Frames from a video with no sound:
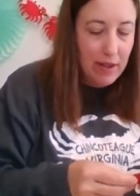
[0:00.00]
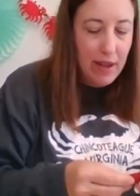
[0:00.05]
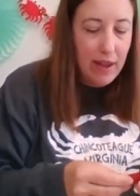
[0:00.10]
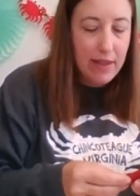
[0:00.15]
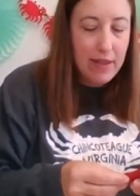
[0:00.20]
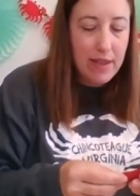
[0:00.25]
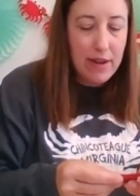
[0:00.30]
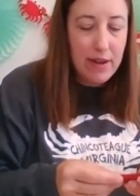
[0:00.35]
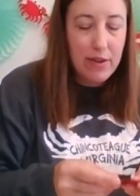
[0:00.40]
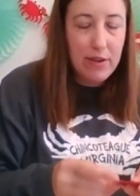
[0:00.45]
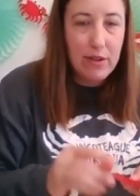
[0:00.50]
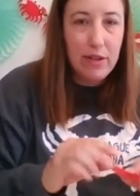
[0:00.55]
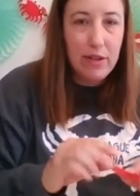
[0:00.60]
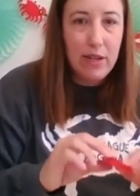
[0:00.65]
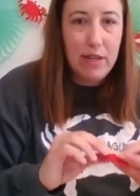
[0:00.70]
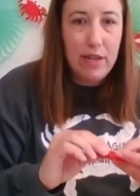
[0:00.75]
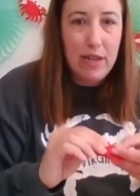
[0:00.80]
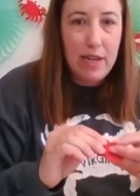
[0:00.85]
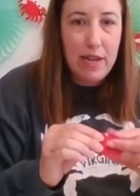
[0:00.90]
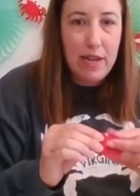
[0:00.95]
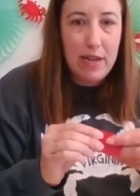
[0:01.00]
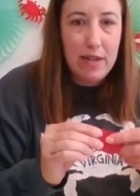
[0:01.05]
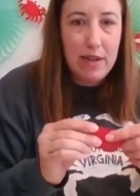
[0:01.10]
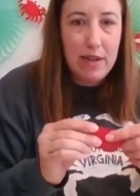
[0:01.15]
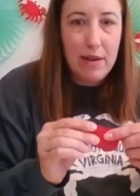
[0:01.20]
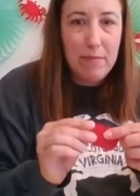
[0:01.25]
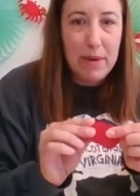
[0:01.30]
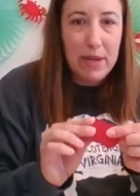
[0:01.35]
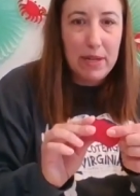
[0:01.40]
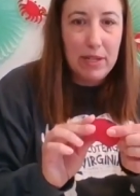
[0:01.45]
And then you're gonna need
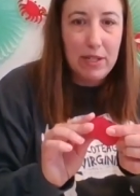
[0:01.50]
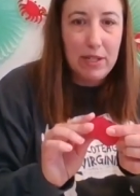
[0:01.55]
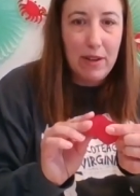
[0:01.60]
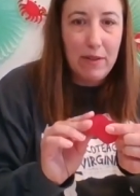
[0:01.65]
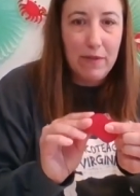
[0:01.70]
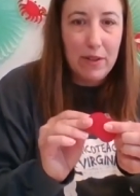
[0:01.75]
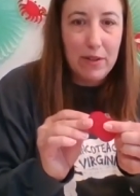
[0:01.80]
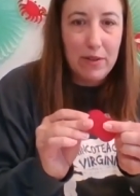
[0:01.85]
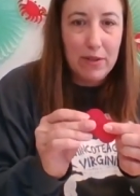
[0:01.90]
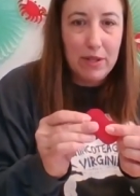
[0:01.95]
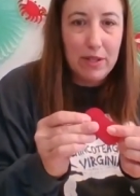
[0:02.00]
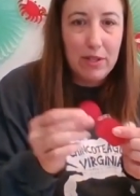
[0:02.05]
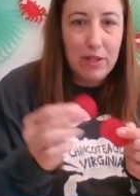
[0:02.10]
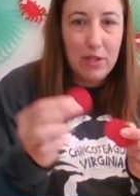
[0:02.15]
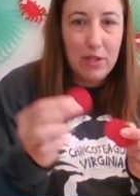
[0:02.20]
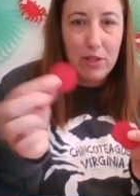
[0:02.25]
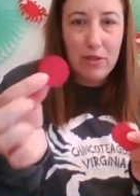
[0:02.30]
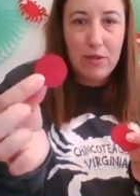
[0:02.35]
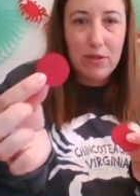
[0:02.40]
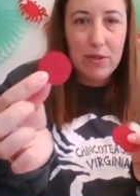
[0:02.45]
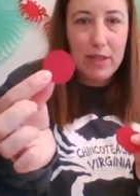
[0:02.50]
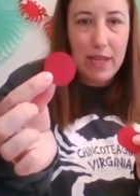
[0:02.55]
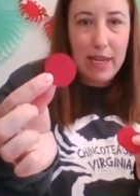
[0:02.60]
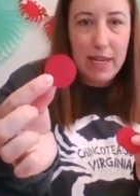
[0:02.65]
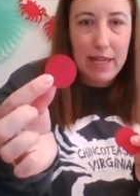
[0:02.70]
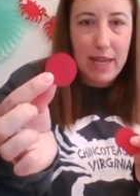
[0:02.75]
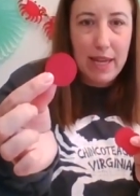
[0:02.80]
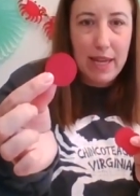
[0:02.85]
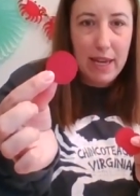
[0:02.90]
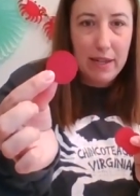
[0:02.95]
a bunch of little circles
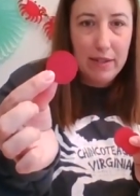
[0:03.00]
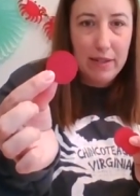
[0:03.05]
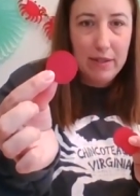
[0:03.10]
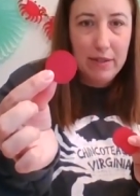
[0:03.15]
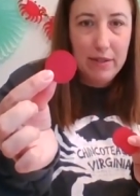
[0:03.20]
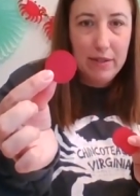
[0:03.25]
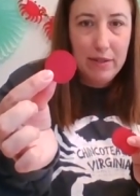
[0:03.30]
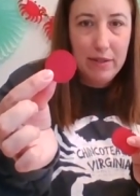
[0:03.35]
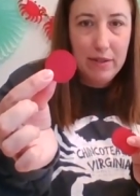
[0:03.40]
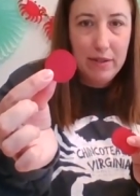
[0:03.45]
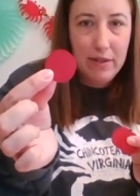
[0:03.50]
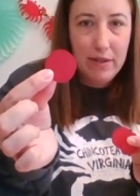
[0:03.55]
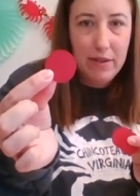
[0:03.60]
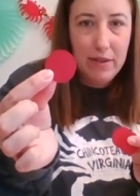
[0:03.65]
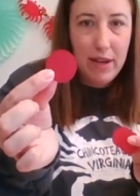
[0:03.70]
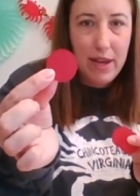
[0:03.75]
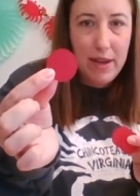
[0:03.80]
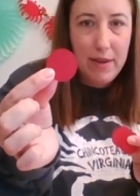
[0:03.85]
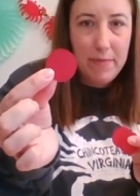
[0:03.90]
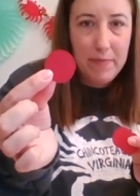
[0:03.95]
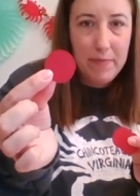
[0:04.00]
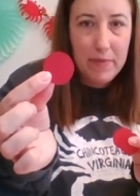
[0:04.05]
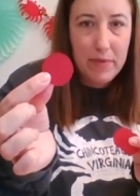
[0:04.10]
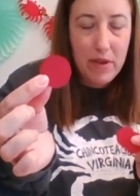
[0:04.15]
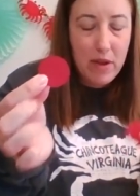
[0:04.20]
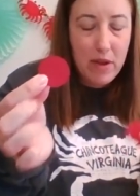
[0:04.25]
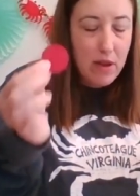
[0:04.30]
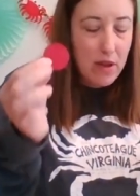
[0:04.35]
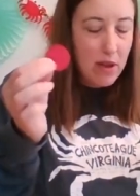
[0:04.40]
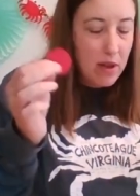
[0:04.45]
like that, okay?
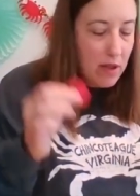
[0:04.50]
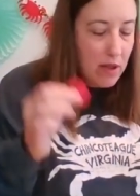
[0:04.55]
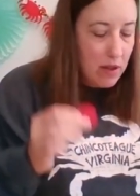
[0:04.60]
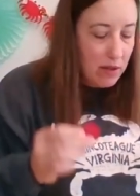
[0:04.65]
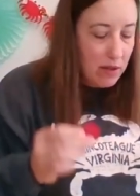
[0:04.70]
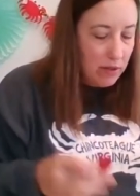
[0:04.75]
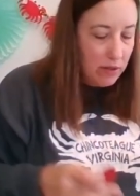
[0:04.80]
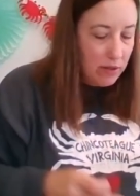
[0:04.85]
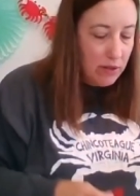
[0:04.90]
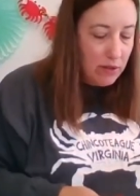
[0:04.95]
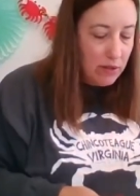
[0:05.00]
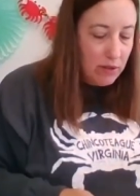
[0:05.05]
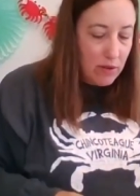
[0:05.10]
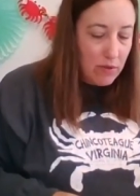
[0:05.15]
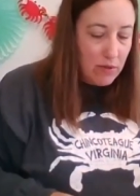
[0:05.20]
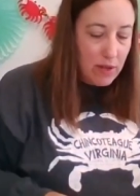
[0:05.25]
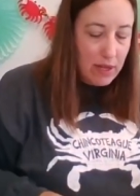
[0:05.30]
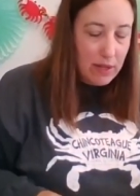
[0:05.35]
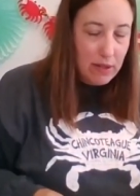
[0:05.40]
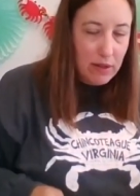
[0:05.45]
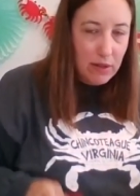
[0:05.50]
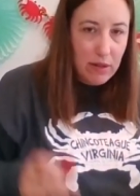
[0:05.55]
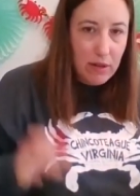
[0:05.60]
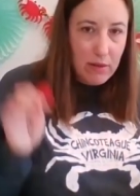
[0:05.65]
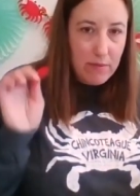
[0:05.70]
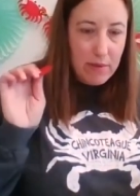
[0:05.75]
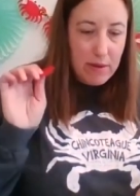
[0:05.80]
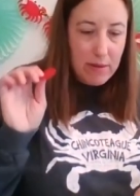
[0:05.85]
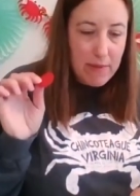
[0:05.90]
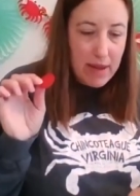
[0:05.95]
So these are going
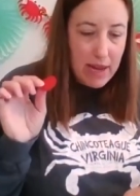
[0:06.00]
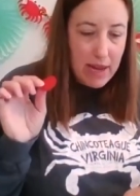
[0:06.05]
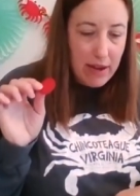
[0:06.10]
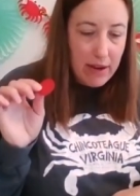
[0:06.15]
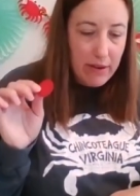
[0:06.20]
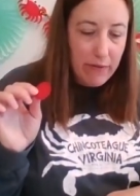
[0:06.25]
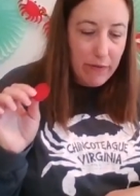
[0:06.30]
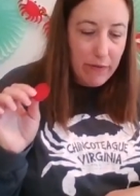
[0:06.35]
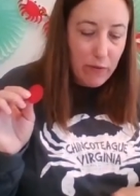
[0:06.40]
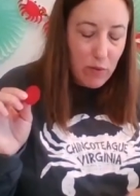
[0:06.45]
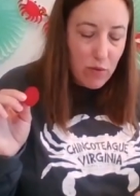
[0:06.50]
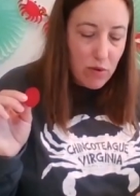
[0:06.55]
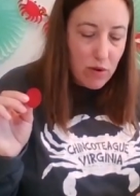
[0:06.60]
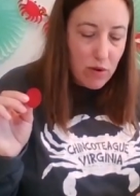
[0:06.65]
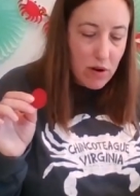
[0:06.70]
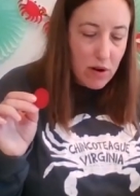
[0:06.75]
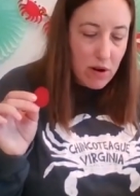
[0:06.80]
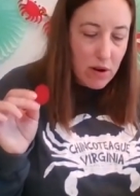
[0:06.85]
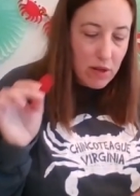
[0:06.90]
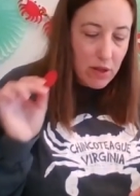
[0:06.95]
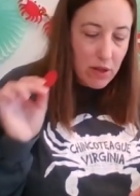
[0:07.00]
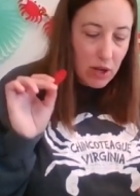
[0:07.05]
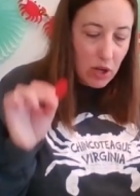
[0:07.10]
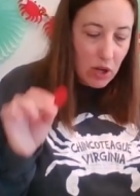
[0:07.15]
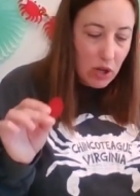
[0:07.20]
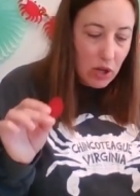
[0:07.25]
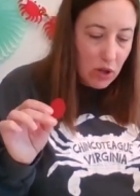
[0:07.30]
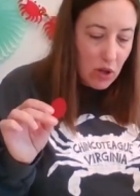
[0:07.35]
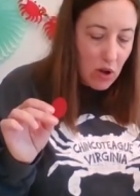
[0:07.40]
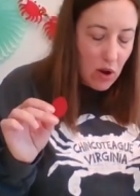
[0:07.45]
to be made for the
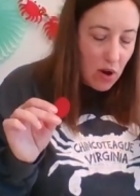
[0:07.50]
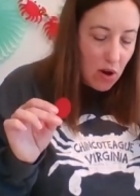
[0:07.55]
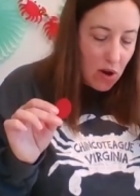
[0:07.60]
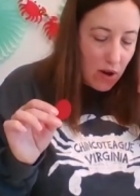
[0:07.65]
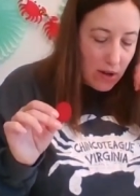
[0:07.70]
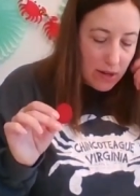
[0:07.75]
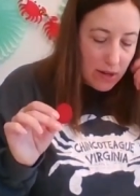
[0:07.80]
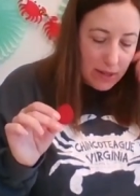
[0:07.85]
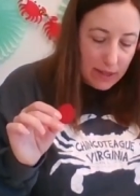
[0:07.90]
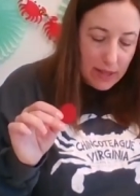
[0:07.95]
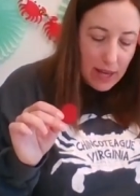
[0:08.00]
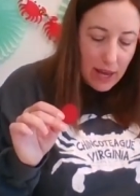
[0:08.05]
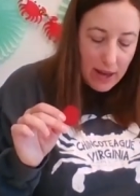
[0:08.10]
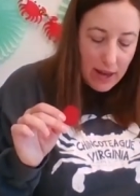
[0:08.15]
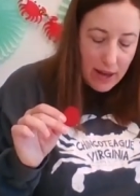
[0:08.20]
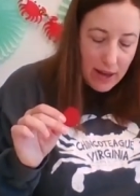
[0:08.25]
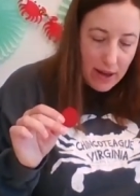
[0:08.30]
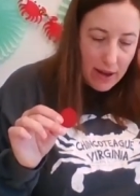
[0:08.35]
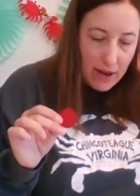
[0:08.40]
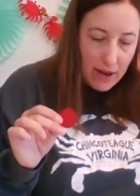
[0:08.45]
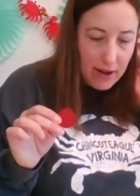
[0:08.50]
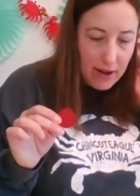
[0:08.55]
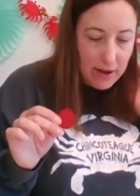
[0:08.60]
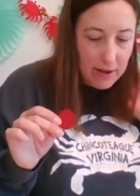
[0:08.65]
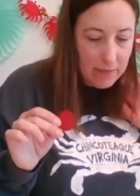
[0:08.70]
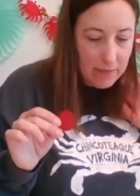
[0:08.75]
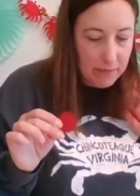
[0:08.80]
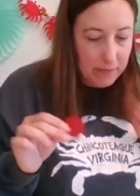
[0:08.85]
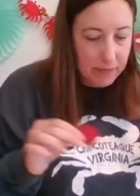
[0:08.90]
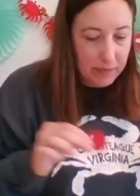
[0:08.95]
claws.
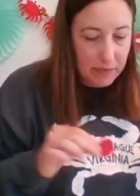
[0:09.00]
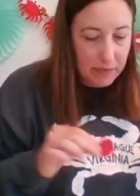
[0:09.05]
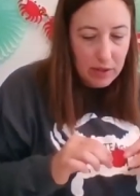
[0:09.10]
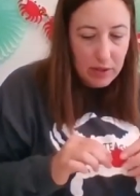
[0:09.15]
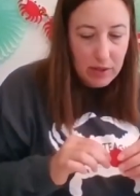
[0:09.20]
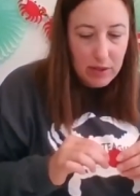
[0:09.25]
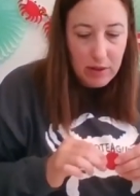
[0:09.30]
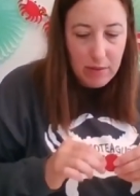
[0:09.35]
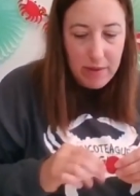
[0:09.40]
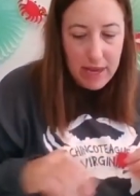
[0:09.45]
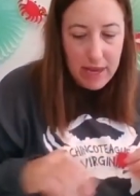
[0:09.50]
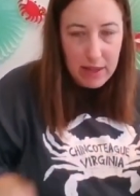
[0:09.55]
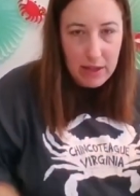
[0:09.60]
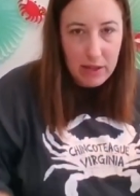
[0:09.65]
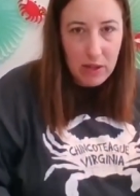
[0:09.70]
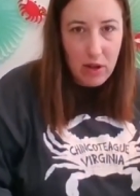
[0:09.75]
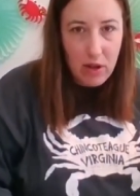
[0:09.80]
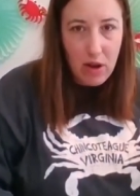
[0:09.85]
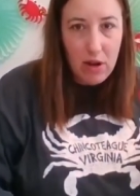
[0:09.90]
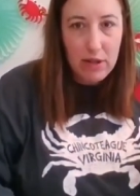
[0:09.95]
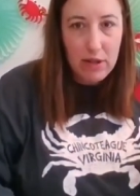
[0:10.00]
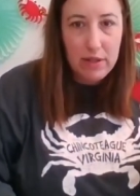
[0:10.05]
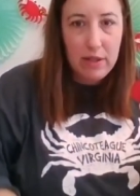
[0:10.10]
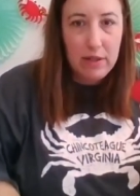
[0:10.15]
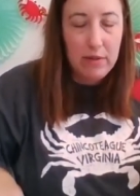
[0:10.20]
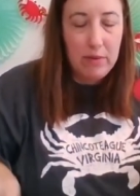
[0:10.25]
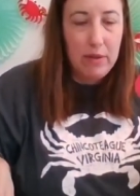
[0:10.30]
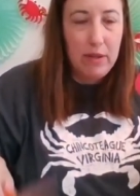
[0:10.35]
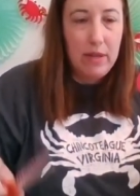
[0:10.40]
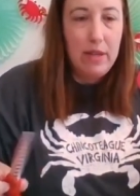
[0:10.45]
Um, so to make the claws,
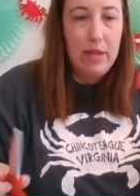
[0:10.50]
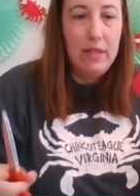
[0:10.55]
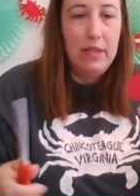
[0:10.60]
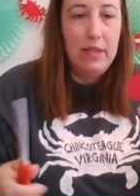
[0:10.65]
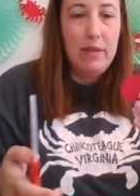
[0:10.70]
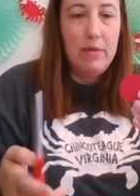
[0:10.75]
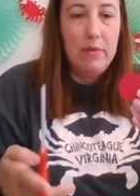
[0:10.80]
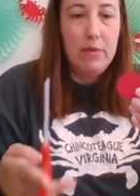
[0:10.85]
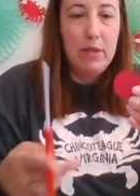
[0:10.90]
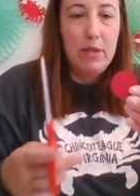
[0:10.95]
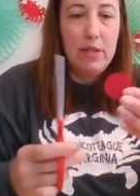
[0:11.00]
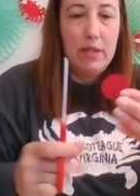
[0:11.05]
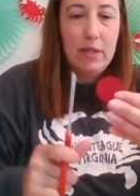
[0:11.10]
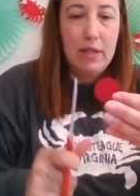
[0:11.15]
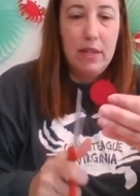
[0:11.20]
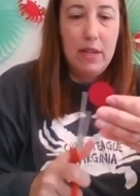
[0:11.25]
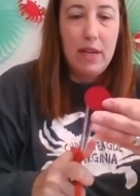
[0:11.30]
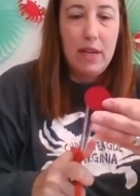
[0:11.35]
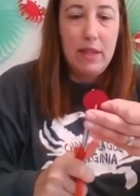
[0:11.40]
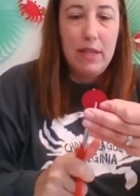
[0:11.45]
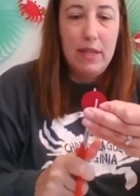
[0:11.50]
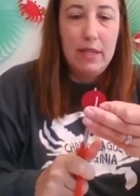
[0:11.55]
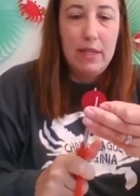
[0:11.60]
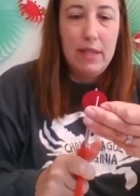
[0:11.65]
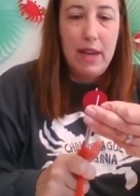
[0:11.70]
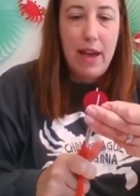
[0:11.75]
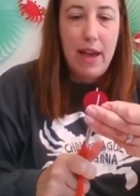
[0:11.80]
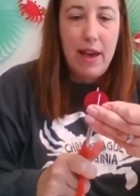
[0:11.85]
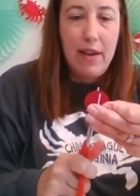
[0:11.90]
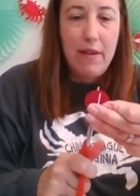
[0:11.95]
it's really easy. We're just going to cut these
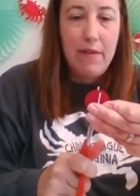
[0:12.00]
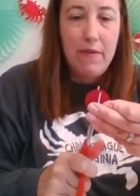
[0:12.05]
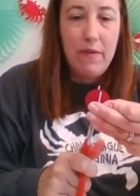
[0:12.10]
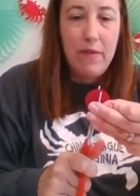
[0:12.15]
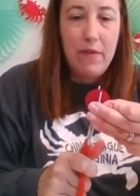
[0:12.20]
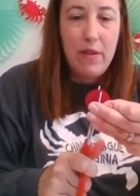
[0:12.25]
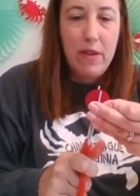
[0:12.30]
in half